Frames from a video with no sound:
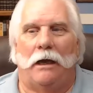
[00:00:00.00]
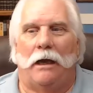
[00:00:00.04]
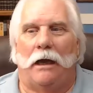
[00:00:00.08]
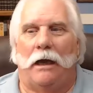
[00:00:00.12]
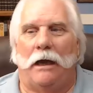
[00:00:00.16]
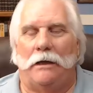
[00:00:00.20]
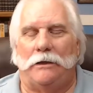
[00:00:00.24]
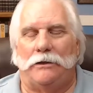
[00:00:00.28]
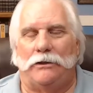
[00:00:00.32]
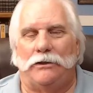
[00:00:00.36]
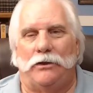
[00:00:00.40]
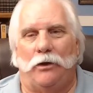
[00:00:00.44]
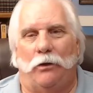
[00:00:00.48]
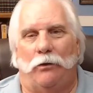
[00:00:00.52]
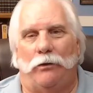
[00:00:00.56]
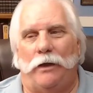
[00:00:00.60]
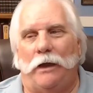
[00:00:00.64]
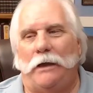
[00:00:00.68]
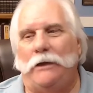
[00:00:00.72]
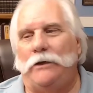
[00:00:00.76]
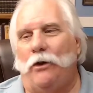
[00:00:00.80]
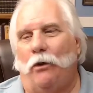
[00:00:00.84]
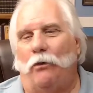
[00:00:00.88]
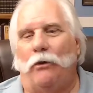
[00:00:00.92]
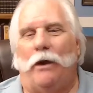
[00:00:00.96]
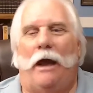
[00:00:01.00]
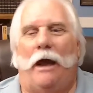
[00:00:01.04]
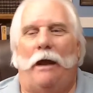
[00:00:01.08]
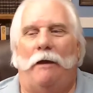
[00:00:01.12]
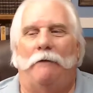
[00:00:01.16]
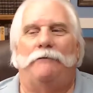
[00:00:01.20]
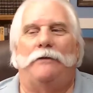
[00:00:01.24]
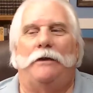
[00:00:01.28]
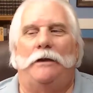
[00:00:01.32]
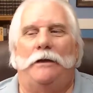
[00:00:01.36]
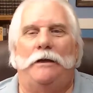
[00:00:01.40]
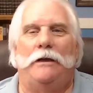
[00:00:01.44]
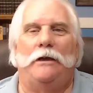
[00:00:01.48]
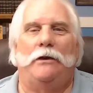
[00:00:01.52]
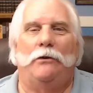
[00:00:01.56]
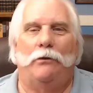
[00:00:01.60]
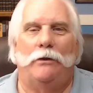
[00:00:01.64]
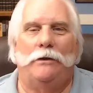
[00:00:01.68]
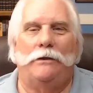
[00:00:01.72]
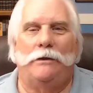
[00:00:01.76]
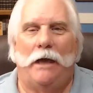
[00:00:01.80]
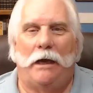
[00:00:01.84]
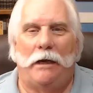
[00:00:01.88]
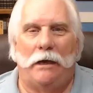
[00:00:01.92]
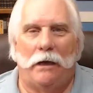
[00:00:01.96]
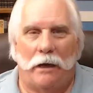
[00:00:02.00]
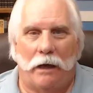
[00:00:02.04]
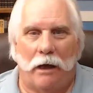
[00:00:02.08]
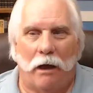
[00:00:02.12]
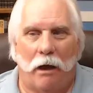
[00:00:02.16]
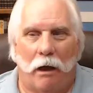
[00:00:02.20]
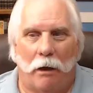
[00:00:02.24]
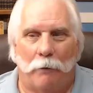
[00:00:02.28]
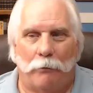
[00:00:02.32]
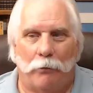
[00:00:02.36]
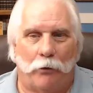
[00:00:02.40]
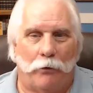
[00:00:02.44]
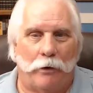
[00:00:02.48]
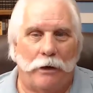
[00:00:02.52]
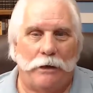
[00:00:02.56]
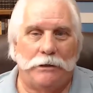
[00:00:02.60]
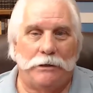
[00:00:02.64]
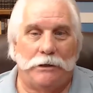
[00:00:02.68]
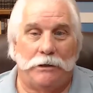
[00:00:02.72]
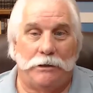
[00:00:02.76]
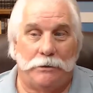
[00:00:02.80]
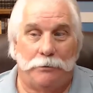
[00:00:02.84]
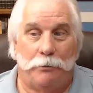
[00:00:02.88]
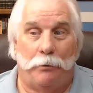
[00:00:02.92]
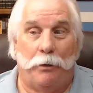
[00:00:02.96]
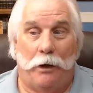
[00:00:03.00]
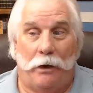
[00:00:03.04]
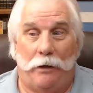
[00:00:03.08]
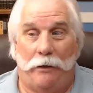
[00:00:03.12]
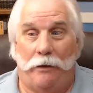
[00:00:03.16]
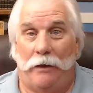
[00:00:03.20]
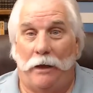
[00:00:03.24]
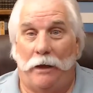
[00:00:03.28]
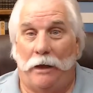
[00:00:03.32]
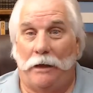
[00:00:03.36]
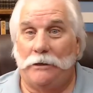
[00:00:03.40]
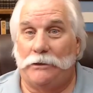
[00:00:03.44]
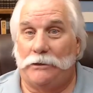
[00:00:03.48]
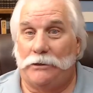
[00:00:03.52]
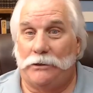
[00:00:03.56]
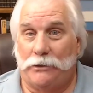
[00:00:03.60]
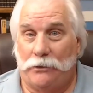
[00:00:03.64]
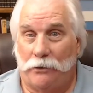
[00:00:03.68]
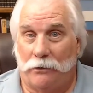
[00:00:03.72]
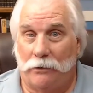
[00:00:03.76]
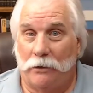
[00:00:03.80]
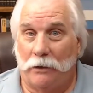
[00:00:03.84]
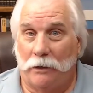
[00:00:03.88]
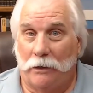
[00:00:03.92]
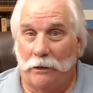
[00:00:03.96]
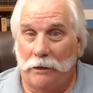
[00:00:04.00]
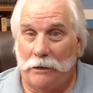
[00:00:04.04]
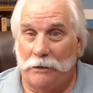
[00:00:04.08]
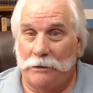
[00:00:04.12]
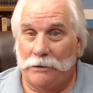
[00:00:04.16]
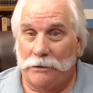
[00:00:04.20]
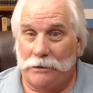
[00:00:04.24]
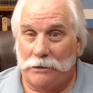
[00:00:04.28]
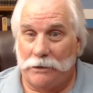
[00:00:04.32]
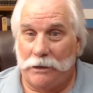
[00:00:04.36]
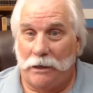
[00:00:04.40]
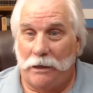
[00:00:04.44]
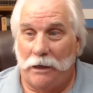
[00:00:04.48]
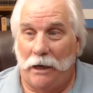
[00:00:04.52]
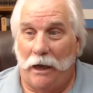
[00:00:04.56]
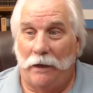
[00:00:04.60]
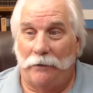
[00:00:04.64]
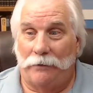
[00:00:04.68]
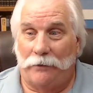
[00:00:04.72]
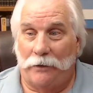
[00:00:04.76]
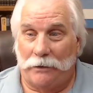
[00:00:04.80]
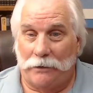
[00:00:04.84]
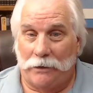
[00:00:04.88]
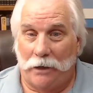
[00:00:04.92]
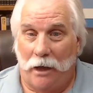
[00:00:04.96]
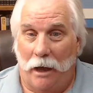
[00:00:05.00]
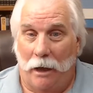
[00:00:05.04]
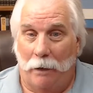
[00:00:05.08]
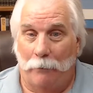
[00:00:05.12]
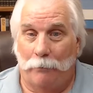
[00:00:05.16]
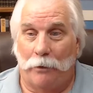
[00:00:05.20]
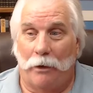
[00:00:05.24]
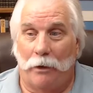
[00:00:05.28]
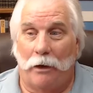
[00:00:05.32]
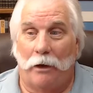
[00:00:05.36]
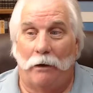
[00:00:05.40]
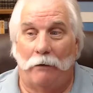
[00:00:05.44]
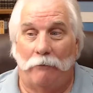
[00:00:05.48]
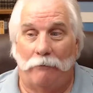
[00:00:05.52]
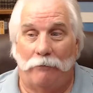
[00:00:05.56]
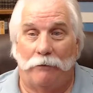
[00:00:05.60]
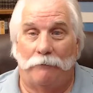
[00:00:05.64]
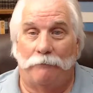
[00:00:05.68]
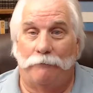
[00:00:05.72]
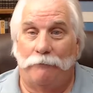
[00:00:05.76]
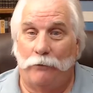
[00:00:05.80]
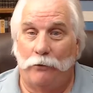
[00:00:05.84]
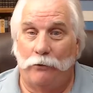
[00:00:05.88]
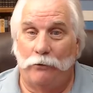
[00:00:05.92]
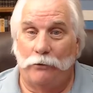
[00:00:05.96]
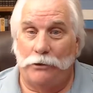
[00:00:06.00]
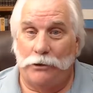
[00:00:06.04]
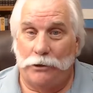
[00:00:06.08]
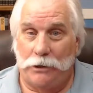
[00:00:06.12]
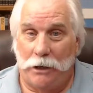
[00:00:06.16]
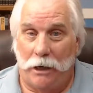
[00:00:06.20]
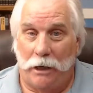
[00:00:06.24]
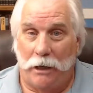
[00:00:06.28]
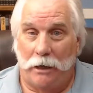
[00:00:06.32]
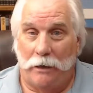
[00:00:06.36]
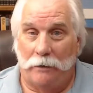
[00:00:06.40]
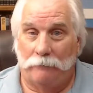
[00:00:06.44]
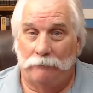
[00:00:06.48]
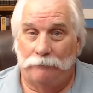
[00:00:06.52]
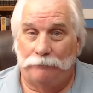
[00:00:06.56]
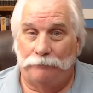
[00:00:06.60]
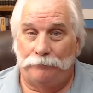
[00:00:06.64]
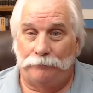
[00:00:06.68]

and so they don't have to deal with day-to-day operations, but they certainly sit at the top of the food chain